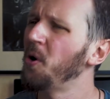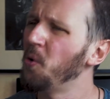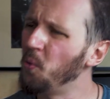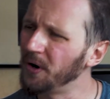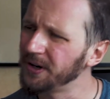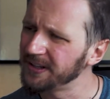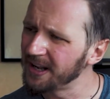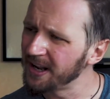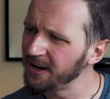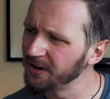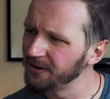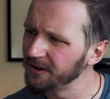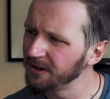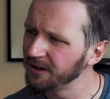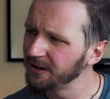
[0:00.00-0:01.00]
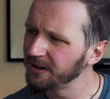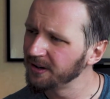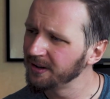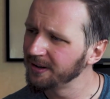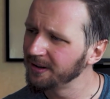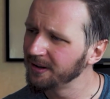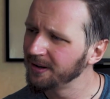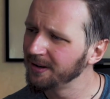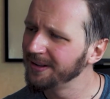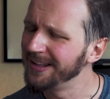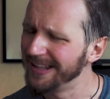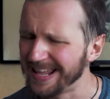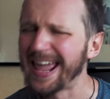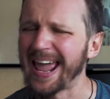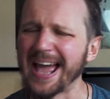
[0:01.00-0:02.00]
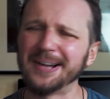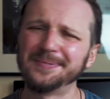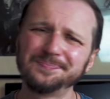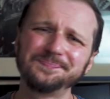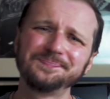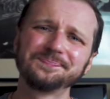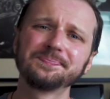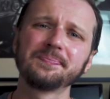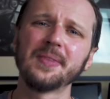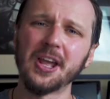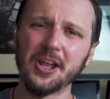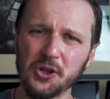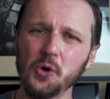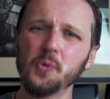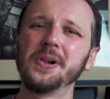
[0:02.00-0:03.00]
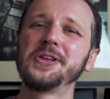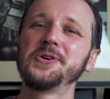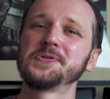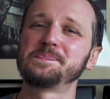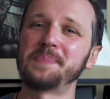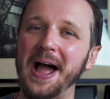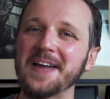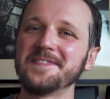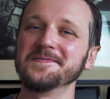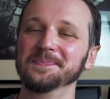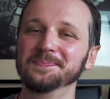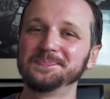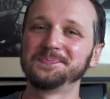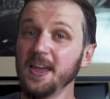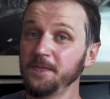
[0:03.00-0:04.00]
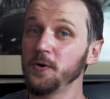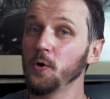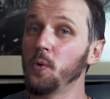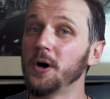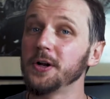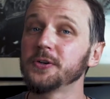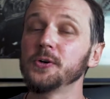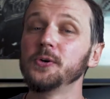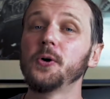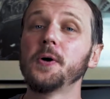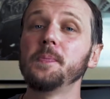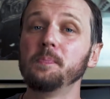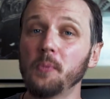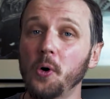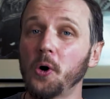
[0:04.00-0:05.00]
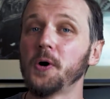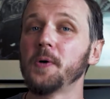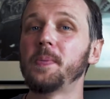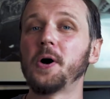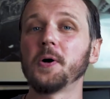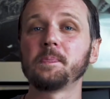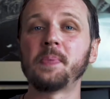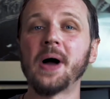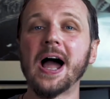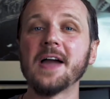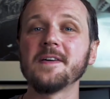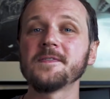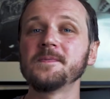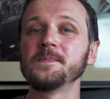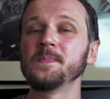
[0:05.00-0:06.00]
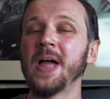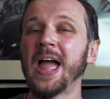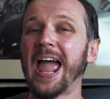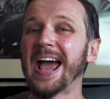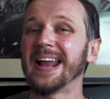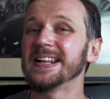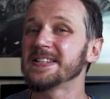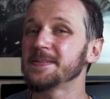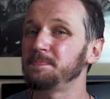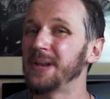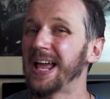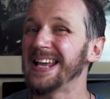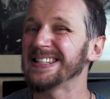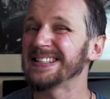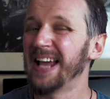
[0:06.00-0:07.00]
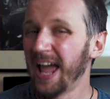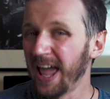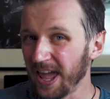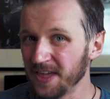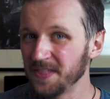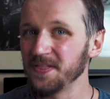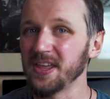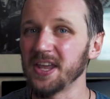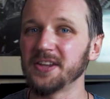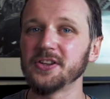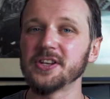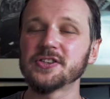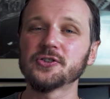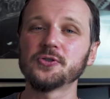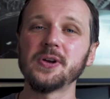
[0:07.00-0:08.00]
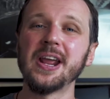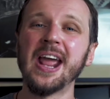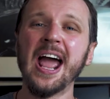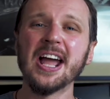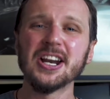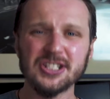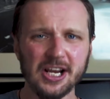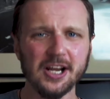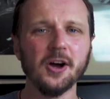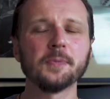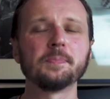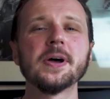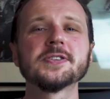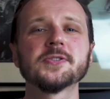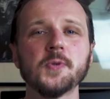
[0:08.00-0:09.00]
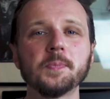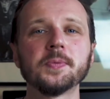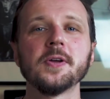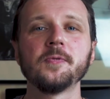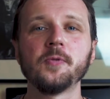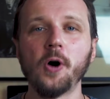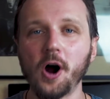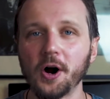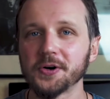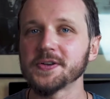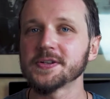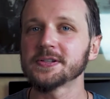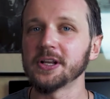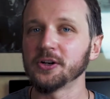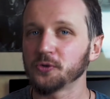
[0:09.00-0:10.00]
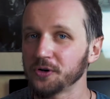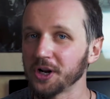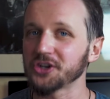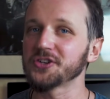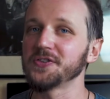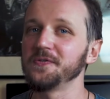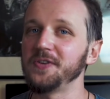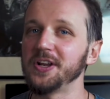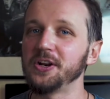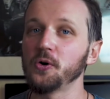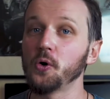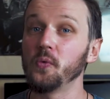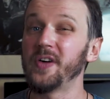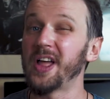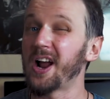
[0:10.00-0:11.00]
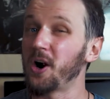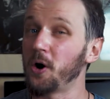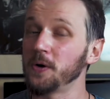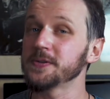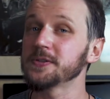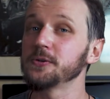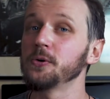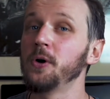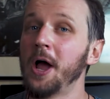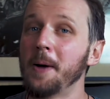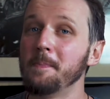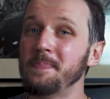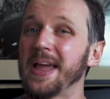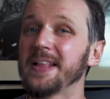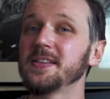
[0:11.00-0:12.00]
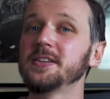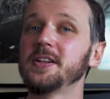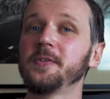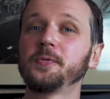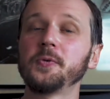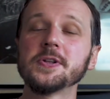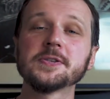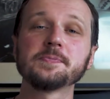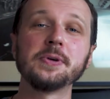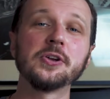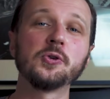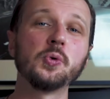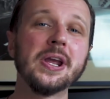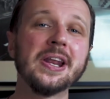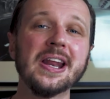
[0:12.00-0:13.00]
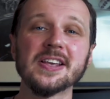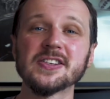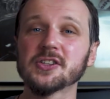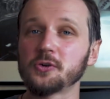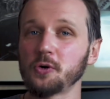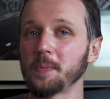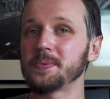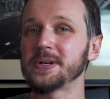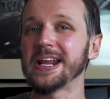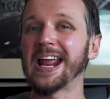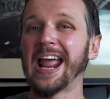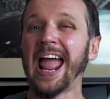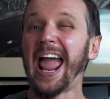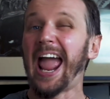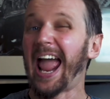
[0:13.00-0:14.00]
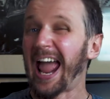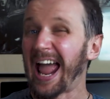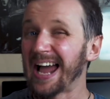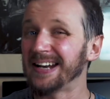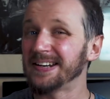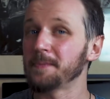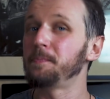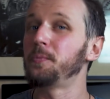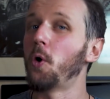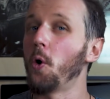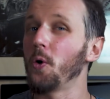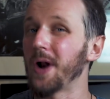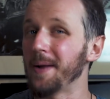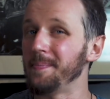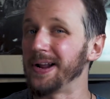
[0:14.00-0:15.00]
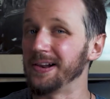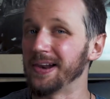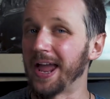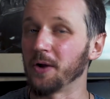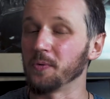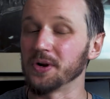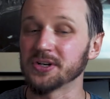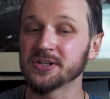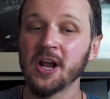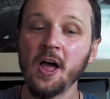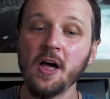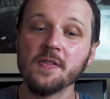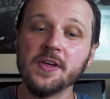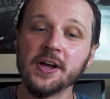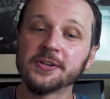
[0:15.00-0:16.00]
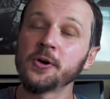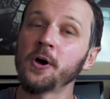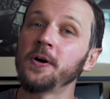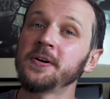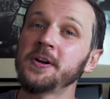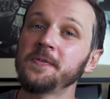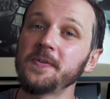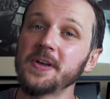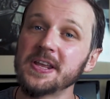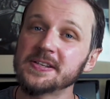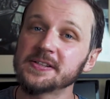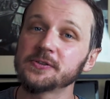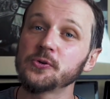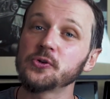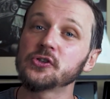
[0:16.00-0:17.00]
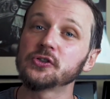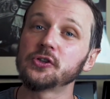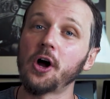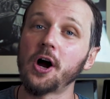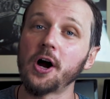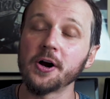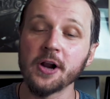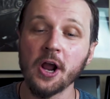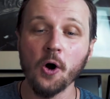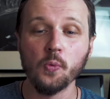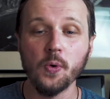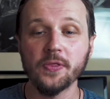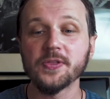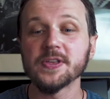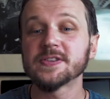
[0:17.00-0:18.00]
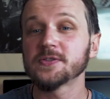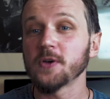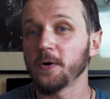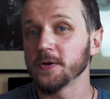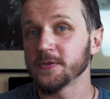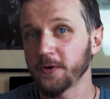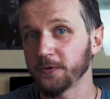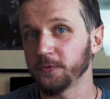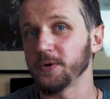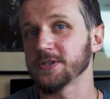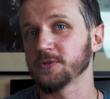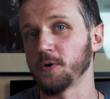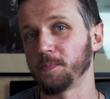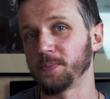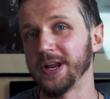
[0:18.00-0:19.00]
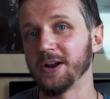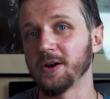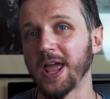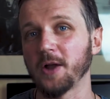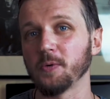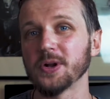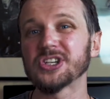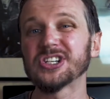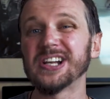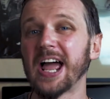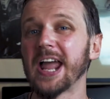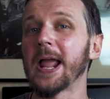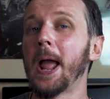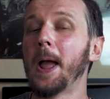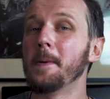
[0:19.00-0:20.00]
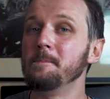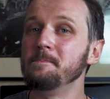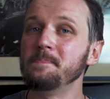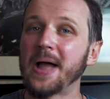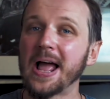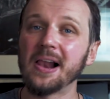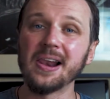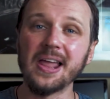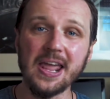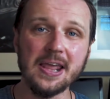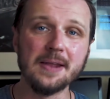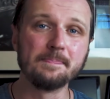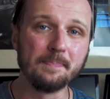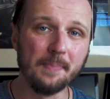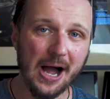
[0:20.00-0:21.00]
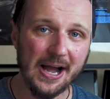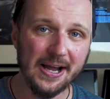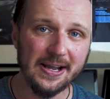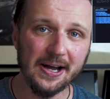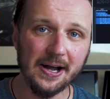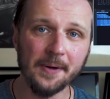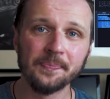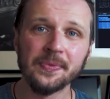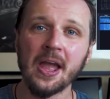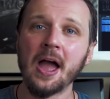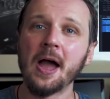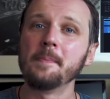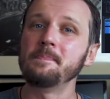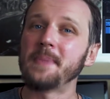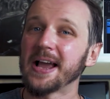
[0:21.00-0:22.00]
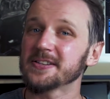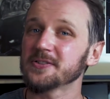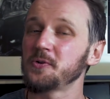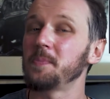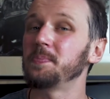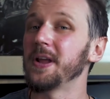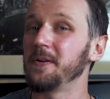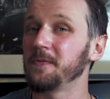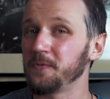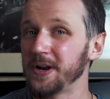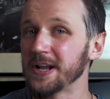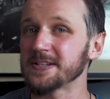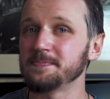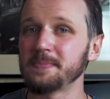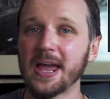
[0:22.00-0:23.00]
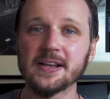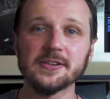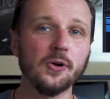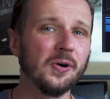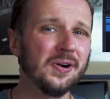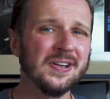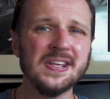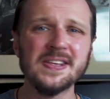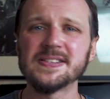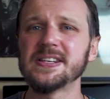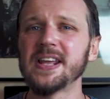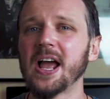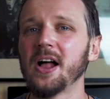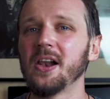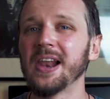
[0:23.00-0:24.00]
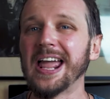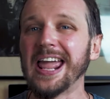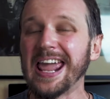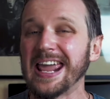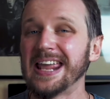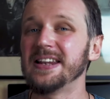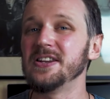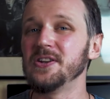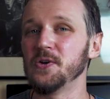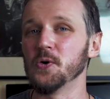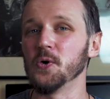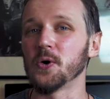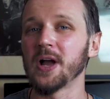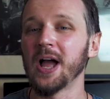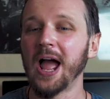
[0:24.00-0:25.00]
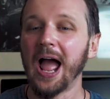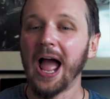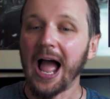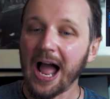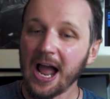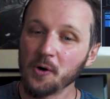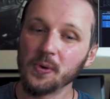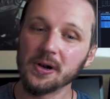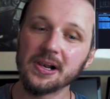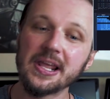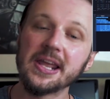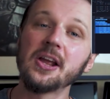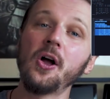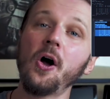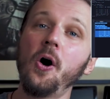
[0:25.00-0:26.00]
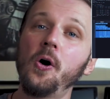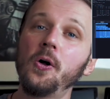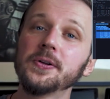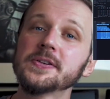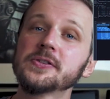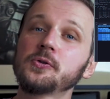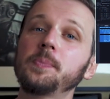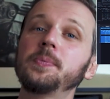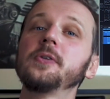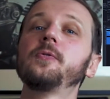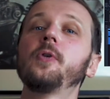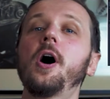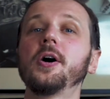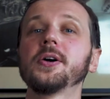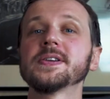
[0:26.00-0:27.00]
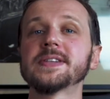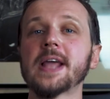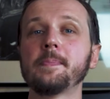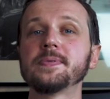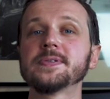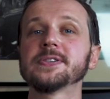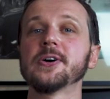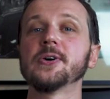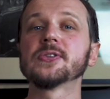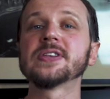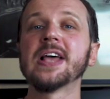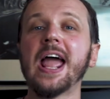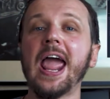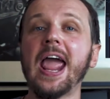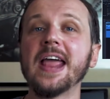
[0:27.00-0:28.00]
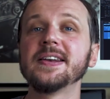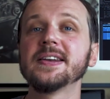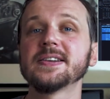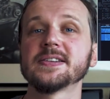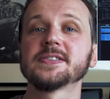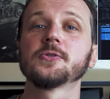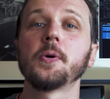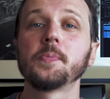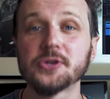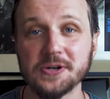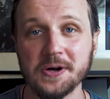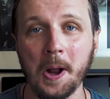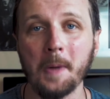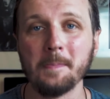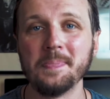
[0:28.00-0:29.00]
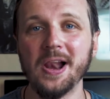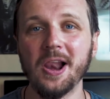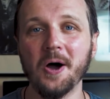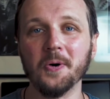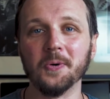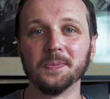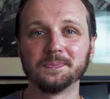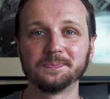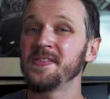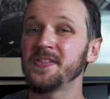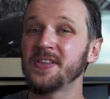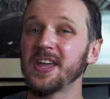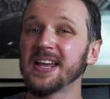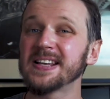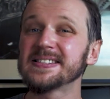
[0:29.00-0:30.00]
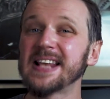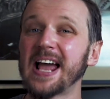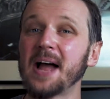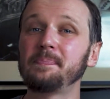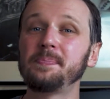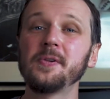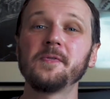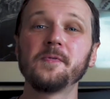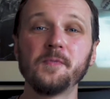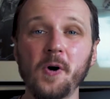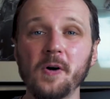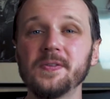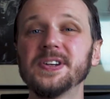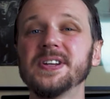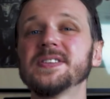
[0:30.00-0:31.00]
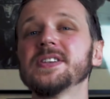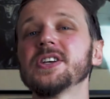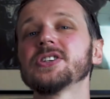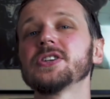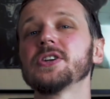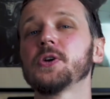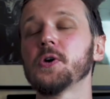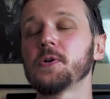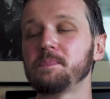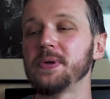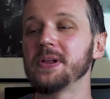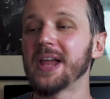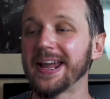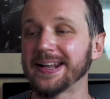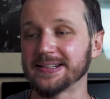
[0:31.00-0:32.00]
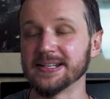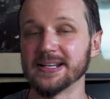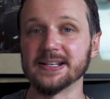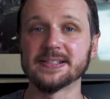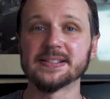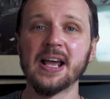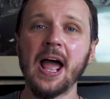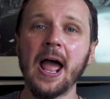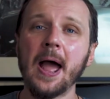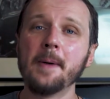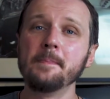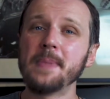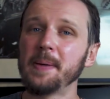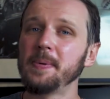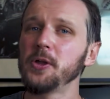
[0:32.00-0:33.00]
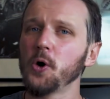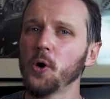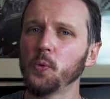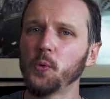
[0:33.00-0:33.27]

What did I hear? Yeah, you will use Python. If you want to learn more about Python and its place in the industry, check out my Scripting for Artists introduction video, where I also make the difference between a scripting and a programming language. The alternative is to start with the software scripting language like Mel in Maya, MaxScript in 3ds Max, or TCL in Nuke. I will link all the Scripting for Artists episodes in the description below. The example for the decision could be like this. Maybe you're